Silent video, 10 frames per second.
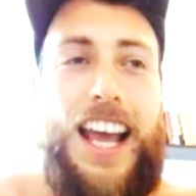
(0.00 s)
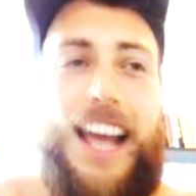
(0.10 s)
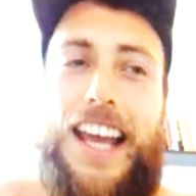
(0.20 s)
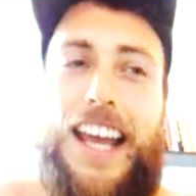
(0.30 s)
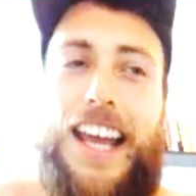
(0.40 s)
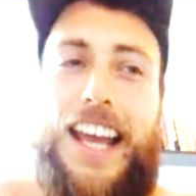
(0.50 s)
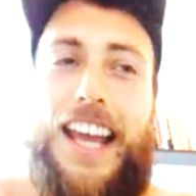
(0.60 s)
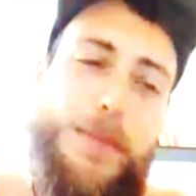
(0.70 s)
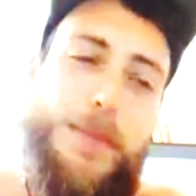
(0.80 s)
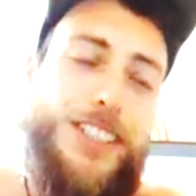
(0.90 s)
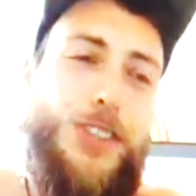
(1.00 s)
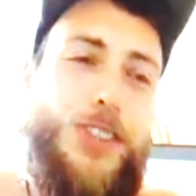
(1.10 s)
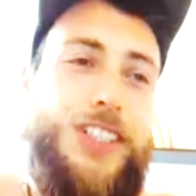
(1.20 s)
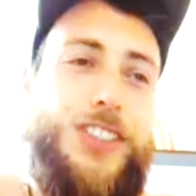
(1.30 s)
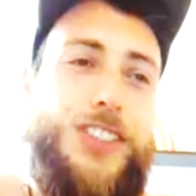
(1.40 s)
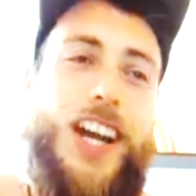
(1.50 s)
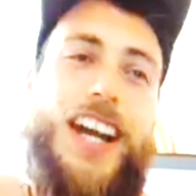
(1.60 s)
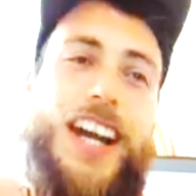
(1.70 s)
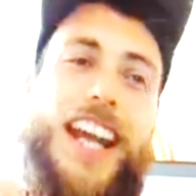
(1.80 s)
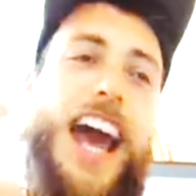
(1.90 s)
and especially because you can try
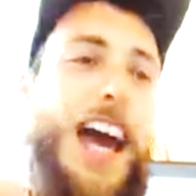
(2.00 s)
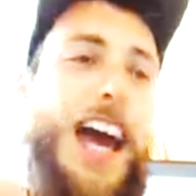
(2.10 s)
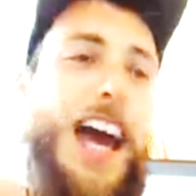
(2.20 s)
to add